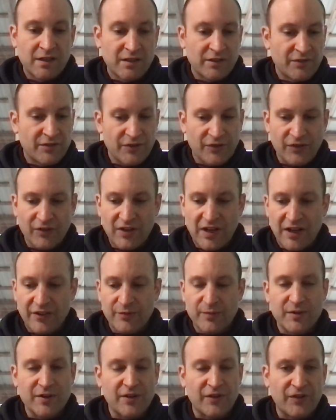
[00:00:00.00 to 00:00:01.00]
this is not to
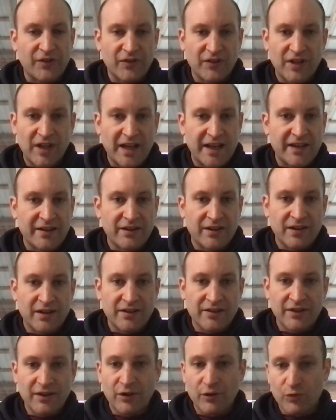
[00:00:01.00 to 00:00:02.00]
be a slight on
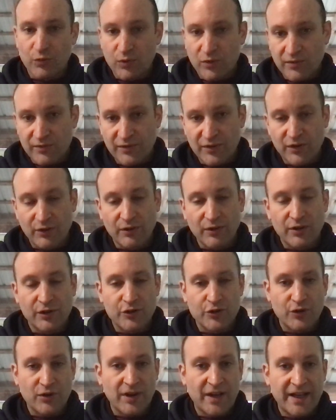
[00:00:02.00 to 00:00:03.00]
the Elderwood Village
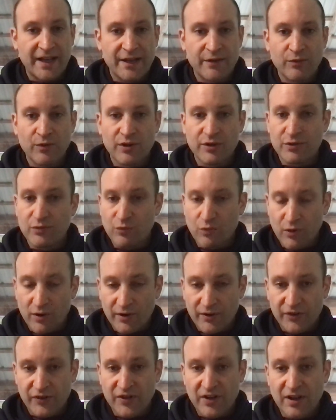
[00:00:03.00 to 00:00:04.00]
or anyone who
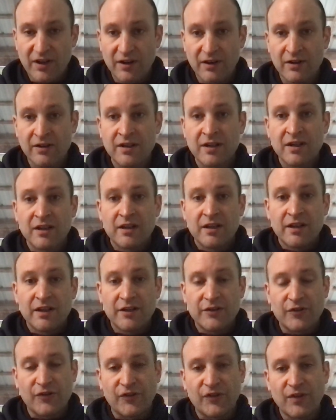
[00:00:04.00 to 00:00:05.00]
works there.
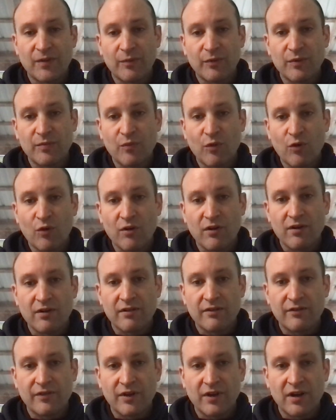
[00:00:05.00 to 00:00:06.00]
It's just simply more
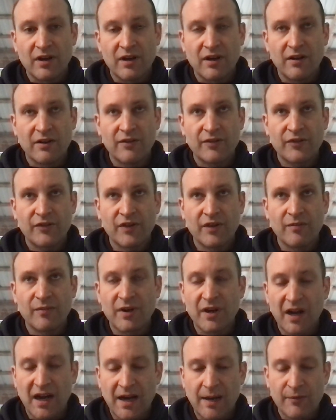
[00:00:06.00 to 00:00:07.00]
of some of my
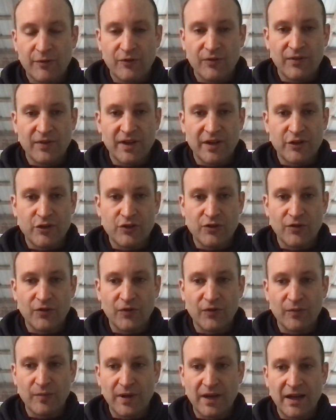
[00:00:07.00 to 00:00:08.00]
observations
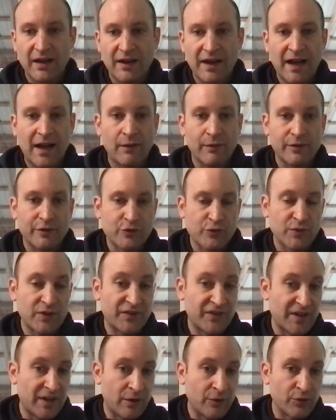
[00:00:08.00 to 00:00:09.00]
about how we treat
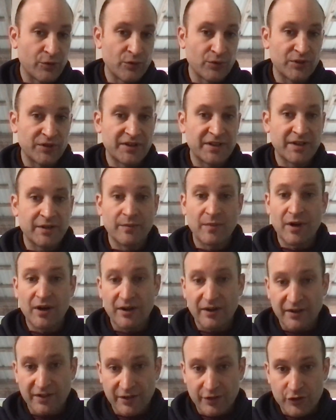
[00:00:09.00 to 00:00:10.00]
the elderly in
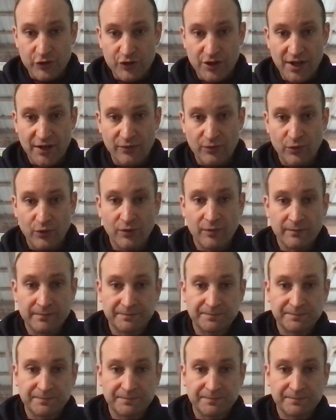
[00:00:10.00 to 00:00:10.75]
America in general.